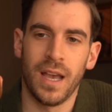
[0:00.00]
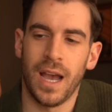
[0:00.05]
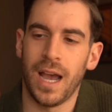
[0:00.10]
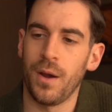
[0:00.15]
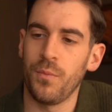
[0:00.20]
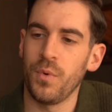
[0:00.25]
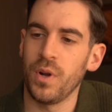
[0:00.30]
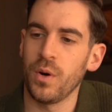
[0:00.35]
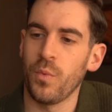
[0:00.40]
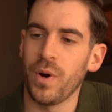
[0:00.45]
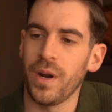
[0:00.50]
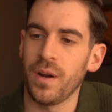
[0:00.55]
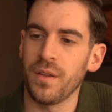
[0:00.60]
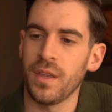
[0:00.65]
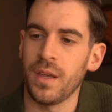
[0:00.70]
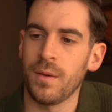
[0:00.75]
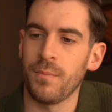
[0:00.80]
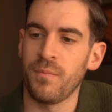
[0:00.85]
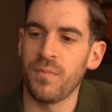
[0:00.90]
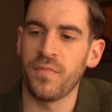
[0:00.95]
I want to wear
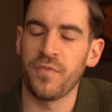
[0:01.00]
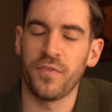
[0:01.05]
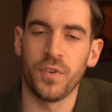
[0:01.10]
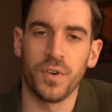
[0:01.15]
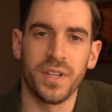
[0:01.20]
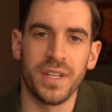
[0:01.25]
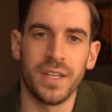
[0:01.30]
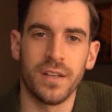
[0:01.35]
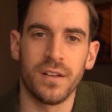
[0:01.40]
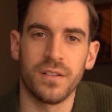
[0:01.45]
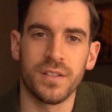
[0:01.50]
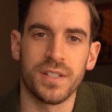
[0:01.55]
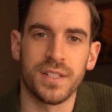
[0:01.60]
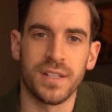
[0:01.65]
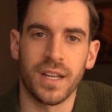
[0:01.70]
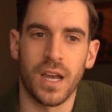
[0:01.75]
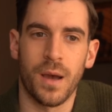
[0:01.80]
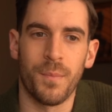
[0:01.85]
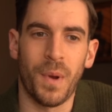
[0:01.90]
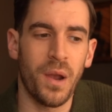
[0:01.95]
them for years
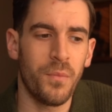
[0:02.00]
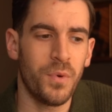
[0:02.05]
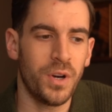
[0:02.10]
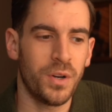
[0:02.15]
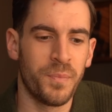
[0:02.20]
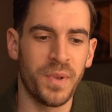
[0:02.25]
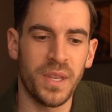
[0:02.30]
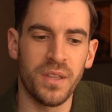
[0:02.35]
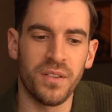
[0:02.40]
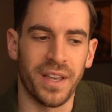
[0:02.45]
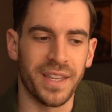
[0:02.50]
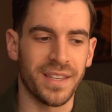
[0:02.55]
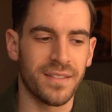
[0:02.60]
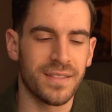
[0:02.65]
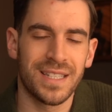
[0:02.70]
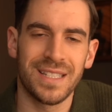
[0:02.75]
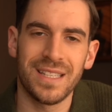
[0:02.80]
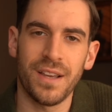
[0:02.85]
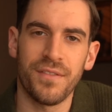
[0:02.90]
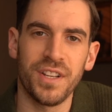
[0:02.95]
to come. I want to be like
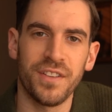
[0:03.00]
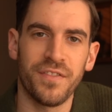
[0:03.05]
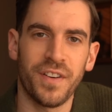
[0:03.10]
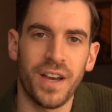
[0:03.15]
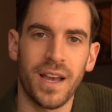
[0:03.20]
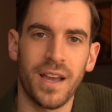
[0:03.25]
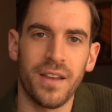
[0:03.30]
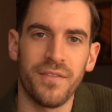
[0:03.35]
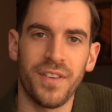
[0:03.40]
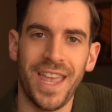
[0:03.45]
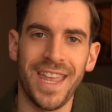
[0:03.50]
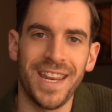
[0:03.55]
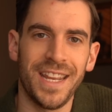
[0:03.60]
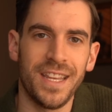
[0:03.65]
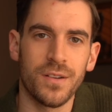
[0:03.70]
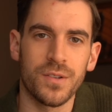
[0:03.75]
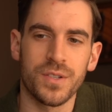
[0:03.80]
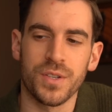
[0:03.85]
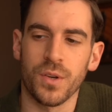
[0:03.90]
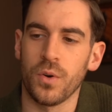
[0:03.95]
75, 80
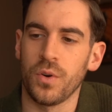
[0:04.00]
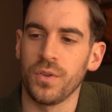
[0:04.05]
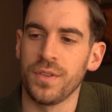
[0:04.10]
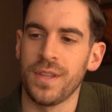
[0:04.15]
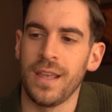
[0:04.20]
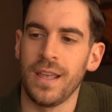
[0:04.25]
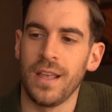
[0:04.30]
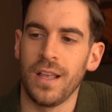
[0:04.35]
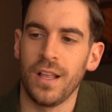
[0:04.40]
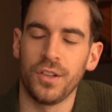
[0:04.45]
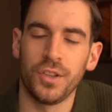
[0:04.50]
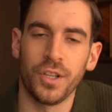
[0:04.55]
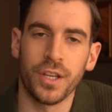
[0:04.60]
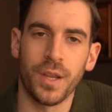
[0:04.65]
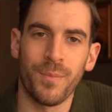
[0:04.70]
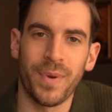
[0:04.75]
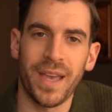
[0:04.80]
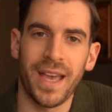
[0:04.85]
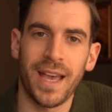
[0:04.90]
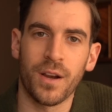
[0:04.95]
years old,
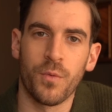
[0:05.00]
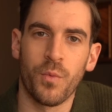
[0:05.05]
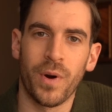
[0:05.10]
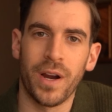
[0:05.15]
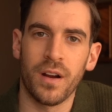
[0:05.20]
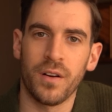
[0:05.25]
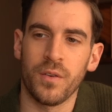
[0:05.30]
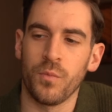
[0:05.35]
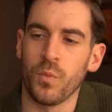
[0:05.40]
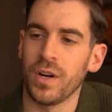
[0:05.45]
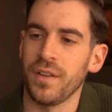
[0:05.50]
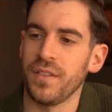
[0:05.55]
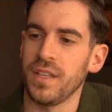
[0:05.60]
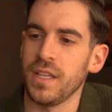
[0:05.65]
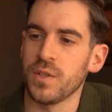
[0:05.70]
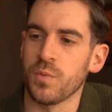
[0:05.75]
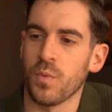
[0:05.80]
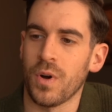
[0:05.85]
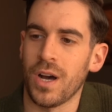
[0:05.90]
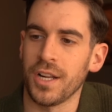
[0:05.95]
looking back wearing one of
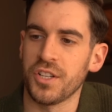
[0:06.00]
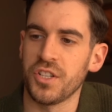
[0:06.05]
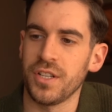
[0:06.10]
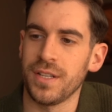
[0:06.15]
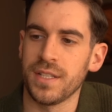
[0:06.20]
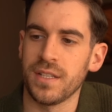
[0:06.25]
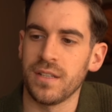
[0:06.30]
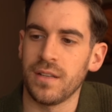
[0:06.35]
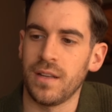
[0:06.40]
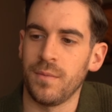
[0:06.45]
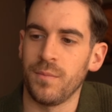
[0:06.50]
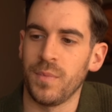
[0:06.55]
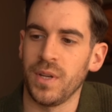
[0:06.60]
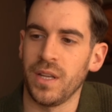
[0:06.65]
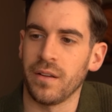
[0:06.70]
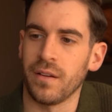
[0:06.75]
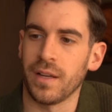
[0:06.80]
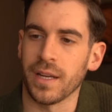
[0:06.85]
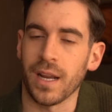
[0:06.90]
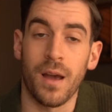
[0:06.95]
these watches and
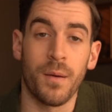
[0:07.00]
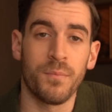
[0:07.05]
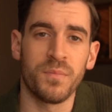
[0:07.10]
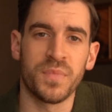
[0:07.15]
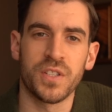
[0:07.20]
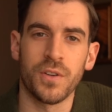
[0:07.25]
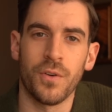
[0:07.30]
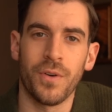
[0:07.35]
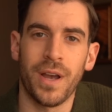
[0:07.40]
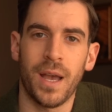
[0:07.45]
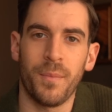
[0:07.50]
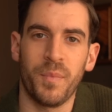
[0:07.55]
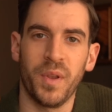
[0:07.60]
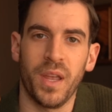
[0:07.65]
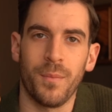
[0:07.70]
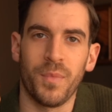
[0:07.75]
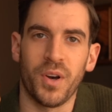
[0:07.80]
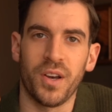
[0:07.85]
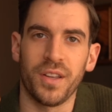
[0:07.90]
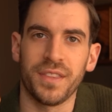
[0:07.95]
being like, I'm so
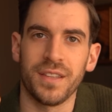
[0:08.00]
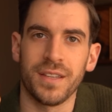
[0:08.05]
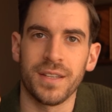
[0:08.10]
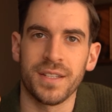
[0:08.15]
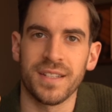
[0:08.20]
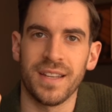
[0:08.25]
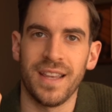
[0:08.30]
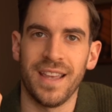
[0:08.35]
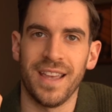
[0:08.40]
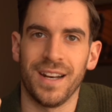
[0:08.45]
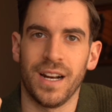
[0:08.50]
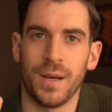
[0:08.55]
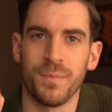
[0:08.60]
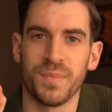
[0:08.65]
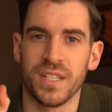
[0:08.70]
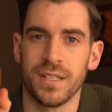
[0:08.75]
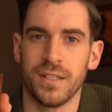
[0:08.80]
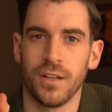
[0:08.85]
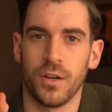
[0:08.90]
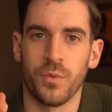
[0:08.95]
happy I bought this and I'm
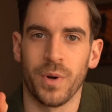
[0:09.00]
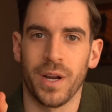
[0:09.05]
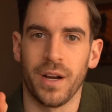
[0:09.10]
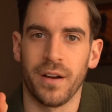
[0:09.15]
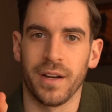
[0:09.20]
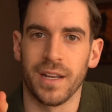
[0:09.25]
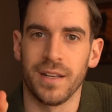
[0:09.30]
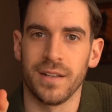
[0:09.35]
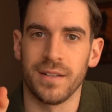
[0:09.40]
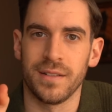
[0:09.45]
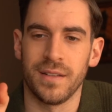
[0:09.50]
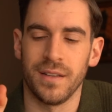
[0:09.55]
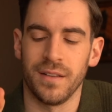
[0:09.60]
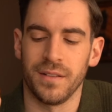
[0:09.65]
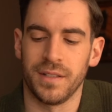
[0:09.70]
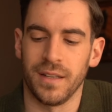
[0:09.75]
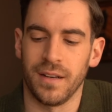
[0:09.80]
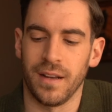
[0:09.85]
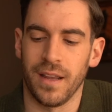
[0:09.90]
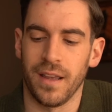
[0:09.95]
still wearing it
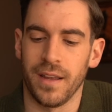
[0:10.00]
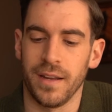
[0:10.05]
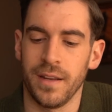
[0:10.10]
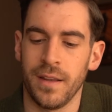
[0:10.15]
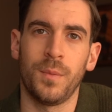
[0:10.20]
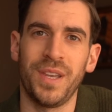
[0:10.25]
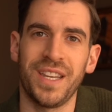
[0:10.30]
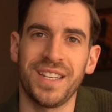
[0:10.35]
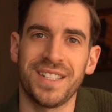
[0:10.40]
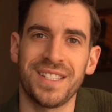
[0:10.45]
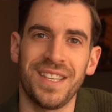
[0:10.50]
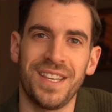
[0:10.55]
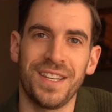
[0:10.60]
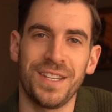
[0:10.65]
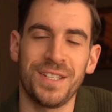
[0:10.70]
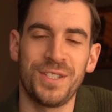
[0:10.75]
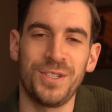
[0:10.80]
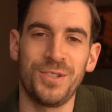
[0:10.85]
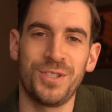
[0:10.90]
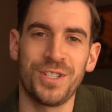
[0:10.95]
to today. The biggest thing
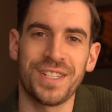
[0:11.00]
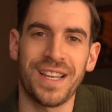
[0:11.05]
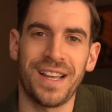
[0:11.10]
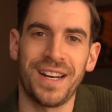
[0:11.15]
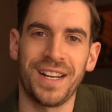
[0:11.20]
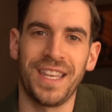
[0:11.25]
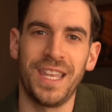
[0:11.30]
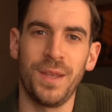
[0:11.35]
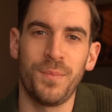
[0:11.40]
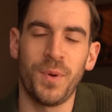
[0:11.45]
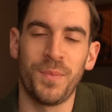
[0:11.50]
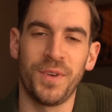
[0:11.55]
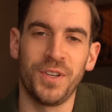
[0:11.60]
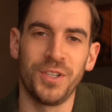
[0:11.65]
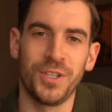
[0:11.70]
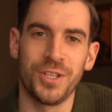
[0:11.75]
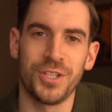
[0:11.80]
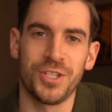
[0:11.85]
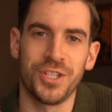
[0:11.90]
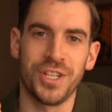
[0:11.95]
is you just got to keep them in
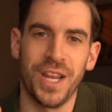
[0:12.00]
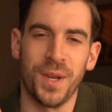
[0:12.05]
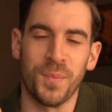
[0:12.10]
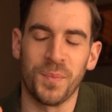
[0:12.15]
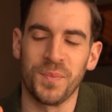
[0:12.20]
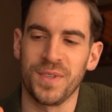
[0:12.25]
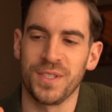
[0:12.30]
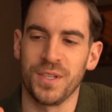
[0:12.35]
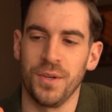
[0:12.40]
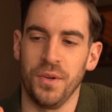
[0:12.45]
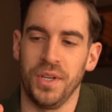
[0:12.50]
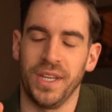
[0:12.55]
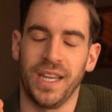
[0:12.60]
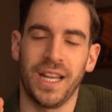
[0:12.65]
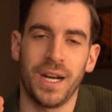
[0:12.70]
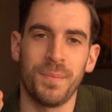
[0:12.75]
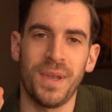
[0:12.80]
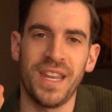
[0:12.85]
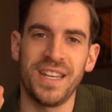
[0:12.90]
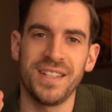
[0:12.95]
good shape. So you
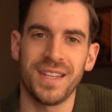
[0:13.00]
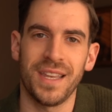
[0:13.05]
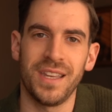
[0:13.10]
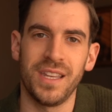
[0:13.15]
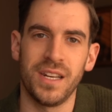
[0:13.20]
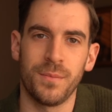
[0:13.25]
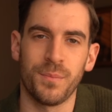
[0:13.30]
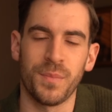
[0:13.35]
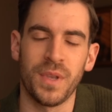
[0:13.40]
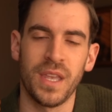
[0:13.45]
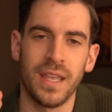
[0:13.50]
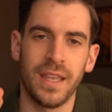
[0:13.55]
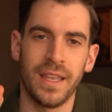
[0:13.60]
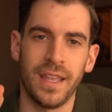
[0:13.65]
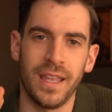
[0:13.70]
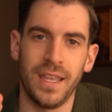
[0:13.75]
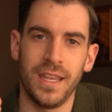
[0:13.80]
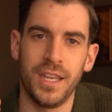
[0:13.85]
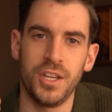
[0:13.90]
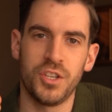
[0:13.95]
got to maintain them
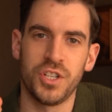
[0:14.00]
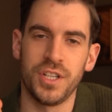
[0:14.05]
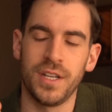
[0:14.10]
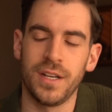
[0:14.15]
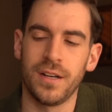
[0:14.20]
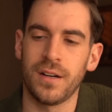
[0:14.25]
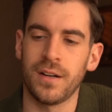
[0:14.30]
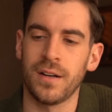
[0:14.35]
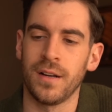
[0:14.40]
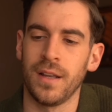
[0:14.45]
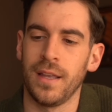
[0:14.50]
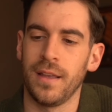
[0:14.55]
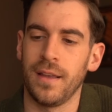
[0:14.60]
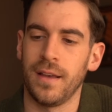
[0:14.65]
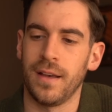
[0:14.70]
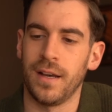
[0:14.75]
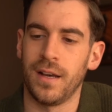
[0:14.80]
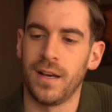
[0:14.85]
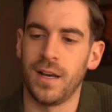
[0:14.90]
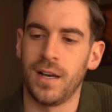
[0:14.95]
each year
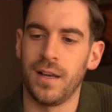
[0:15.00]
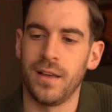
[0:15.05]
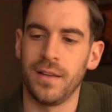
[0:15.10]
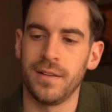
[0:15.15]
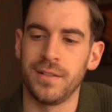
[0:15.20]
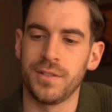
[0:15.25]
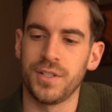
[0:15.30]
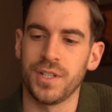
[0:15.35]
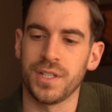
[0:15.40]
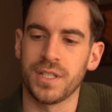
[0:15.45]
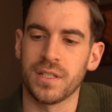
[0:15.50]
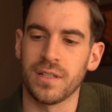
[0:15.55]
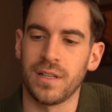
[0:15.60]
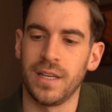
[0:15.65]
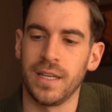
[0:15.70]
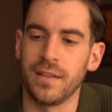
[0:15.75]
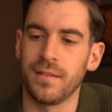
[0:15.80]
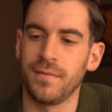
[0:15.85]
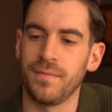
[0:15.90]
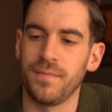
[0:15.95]
and just
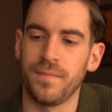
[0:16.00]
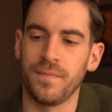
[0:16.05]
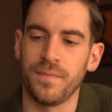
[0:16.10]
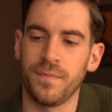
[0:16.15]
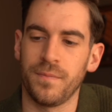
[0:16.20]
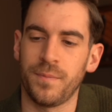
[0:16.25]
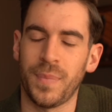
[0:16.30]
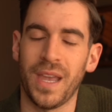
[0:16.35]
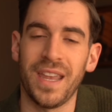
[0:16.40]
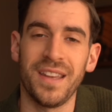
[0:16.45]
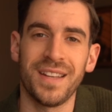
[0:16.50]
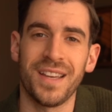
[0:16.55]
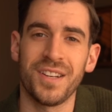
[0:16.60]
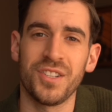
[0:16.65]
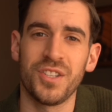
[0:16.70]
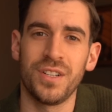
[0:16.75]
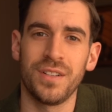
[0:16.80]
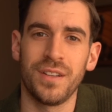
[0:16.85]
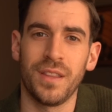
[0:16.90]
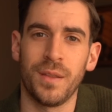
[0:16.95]
like pay
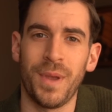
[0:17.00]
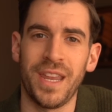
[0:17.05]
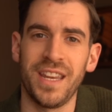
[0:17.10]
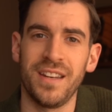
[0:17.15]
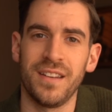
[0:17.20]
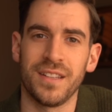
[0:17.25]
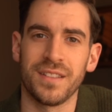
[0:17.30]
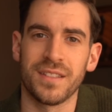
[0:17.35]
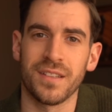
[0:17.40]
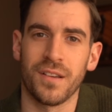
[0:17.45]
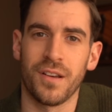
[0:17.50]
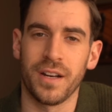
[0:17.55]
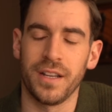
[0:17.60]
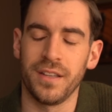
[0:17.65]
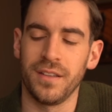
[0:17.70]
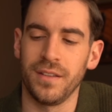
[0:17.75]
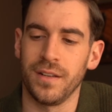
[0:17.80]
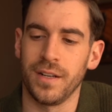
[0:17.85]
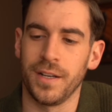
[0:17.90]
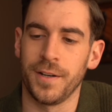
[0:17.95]
attention to the maintenance on
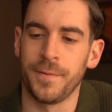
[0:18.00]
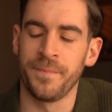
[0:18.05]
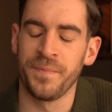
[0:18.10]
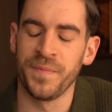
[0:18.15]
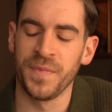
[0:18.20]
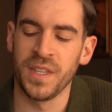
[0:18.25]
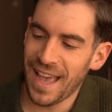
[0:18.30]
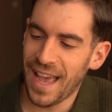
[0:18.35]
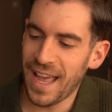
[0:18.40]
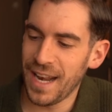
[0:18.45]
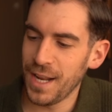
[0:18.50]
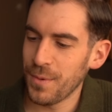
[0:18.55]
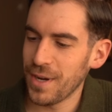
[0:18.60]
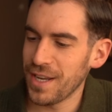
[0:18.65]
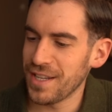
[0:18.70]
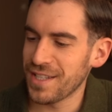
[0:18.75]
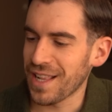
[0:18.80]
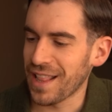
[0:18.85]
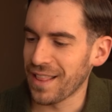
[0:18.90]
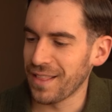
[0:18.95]
it, you know?
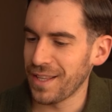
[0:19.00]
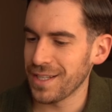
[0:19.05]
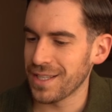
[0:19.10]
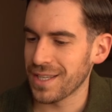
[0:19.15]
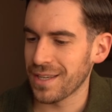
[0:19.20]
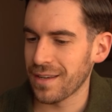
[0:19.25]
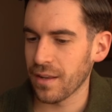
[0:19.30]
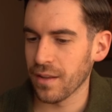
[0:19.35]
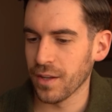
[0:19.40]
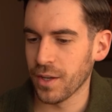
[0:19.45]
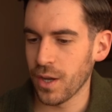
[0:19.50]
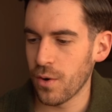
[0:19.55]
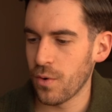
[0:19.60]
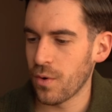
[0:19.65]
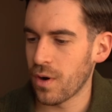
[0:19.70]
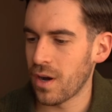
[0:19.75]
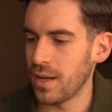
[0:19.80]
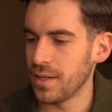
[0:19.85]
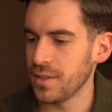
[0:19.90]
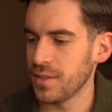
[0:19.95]
Anyways, let's go
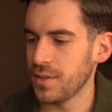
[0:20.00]
on